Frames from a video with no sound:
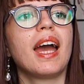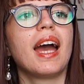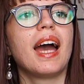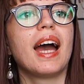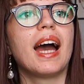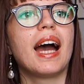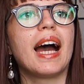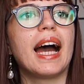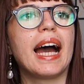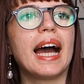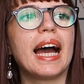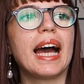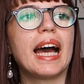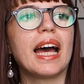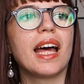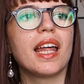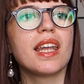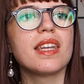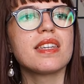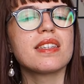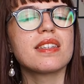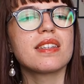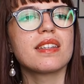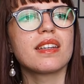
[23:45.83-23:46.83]

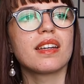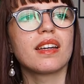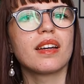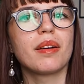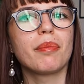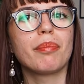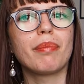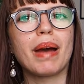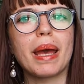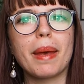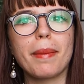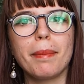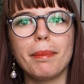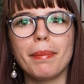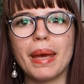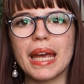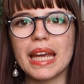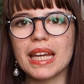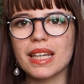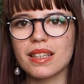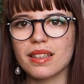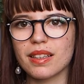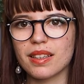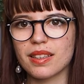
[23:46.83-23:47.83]
And my
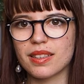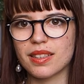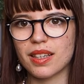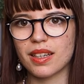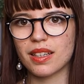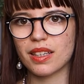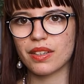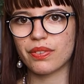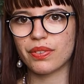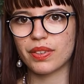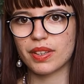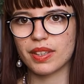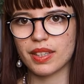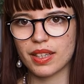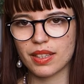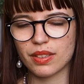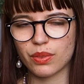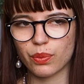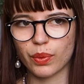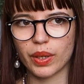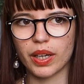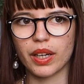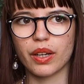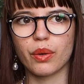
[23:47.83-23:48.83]
main contender for this
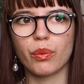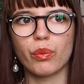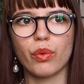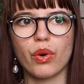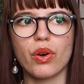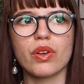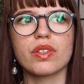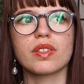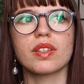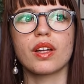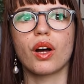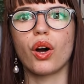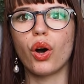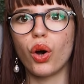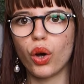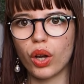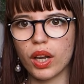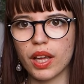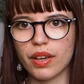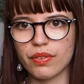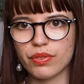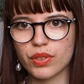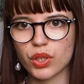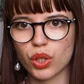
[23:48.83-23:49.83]
one was the
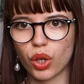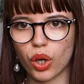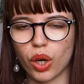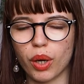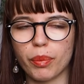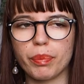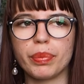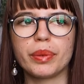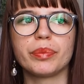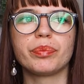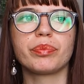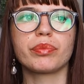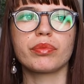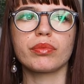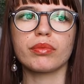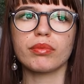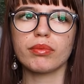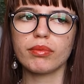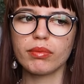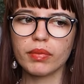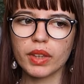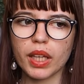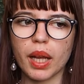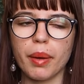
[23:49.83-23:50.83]
olive top
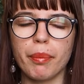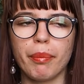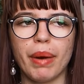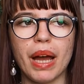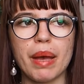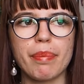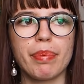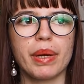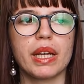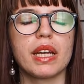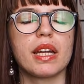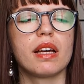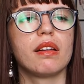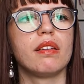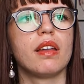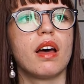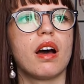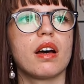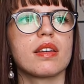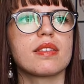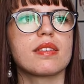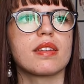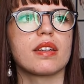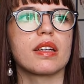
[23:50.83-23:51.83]
by Pernille
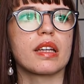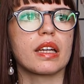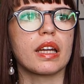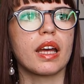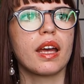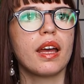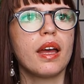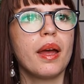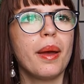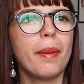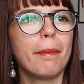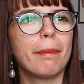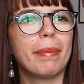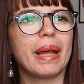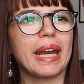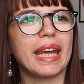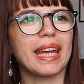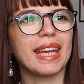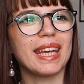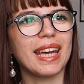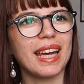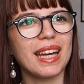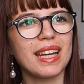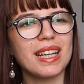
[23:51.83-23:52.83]
Larsen. But
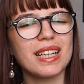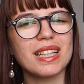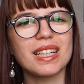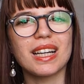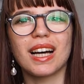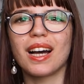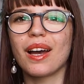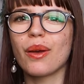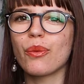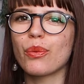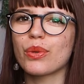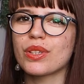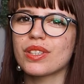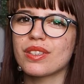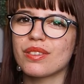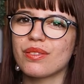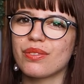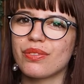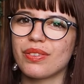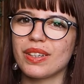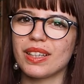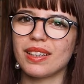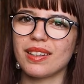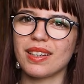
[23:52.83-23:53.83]
again, I wasn't
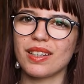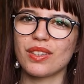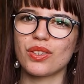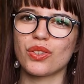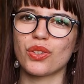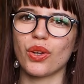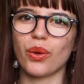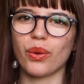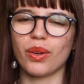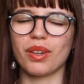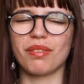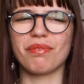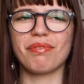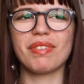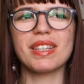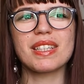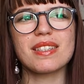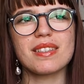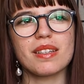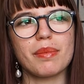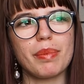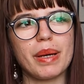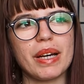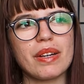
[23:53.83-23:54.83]
feeling so
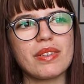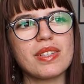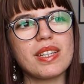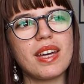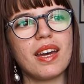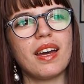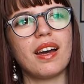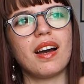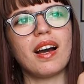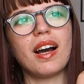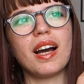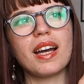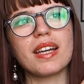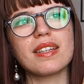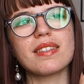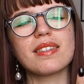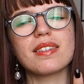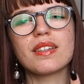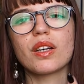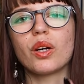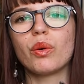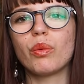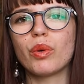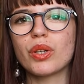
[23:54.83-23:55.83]
convinced about it. I
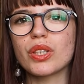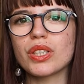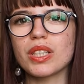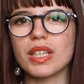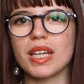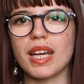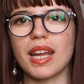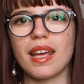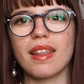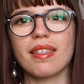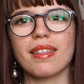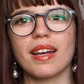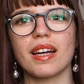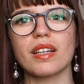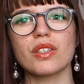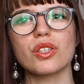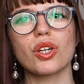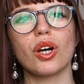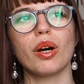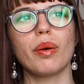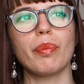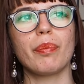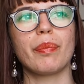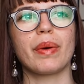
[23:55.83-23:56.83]
still want to knit that
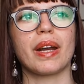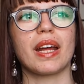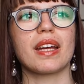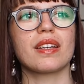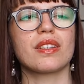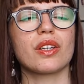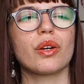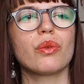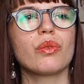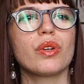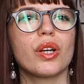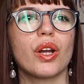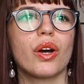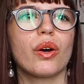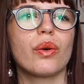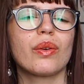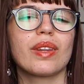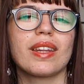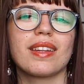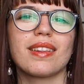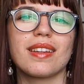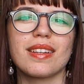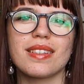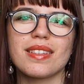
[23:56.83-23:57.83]
top, but I don't know
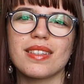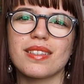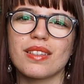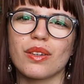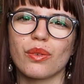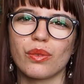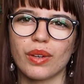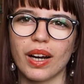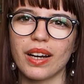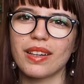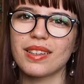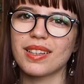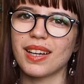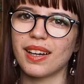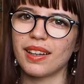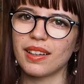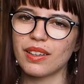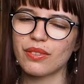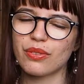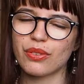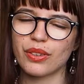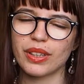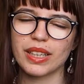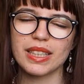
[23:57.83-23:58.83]
that this is the right colour
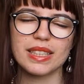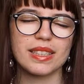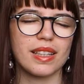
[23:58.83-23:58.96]
for it.